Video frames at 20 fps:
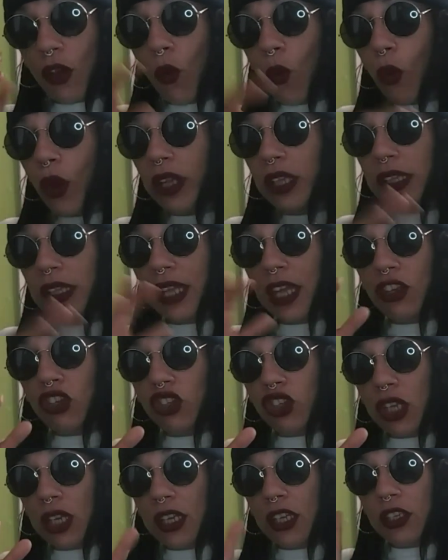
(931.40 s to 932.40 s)
What that
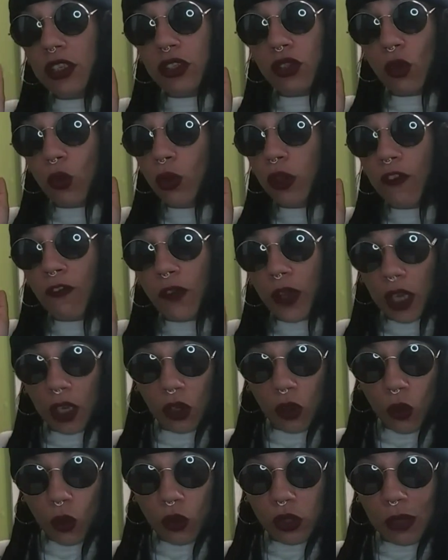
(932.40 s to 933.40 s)
shit is, who the
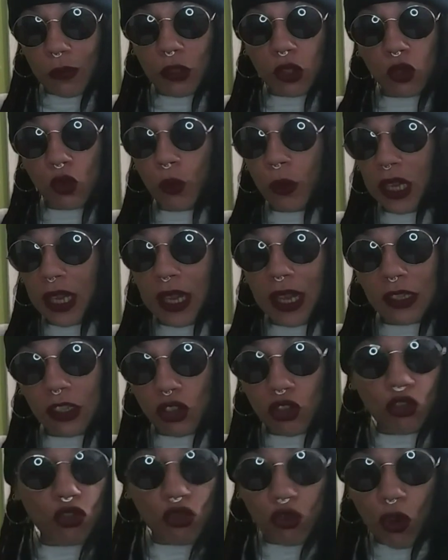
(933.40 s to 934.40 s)
fuck knows? I'm assuming
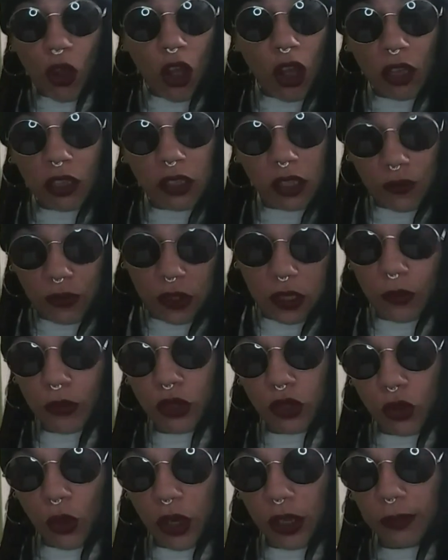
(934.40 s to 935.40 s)
it's drugs of some
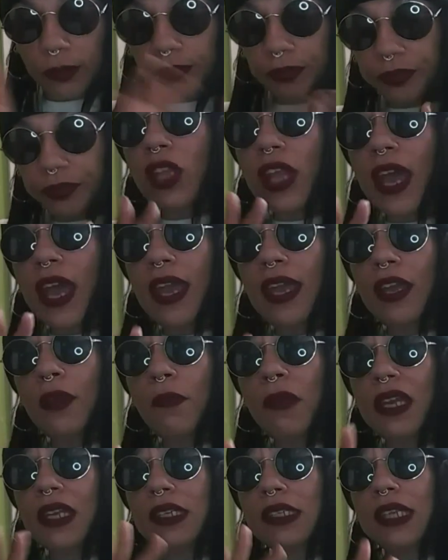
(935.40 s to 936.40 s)
sort. So that
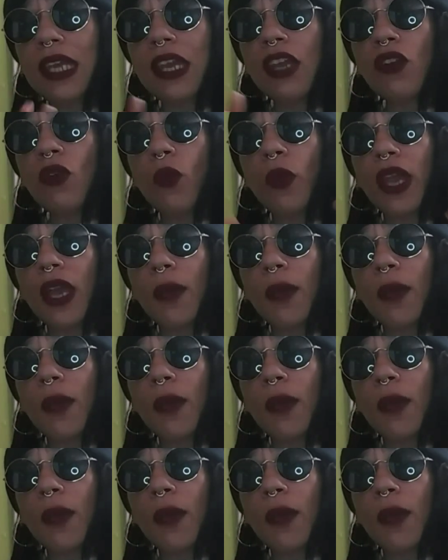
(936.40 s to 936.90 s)
inmate is taking away